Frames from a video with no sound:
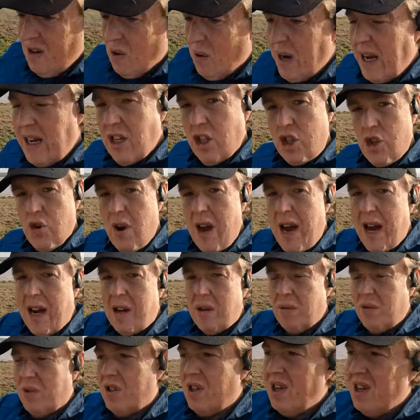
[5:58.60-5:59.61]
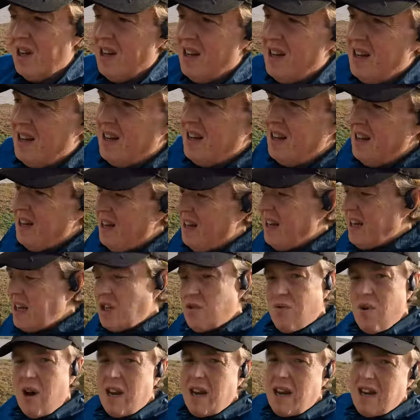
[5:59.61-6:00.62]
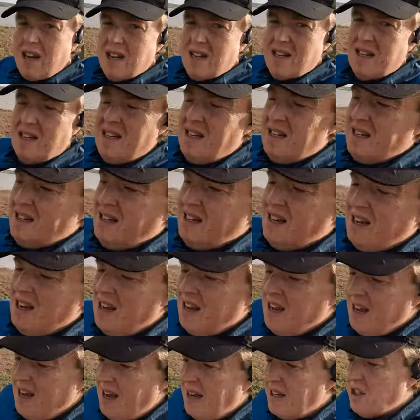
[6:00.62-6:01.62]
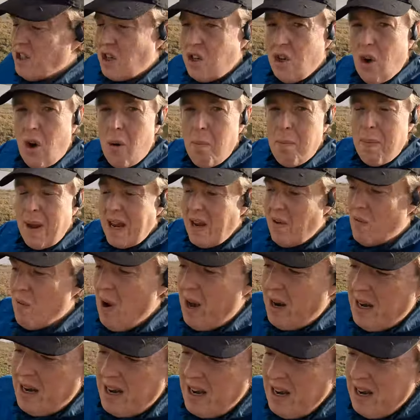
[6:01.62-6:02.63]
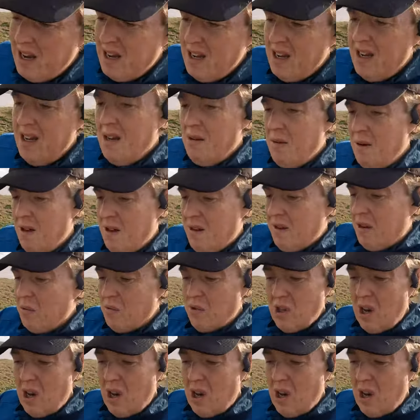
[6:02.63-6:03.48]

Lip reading: or hit the trails, is running. And to not be running, it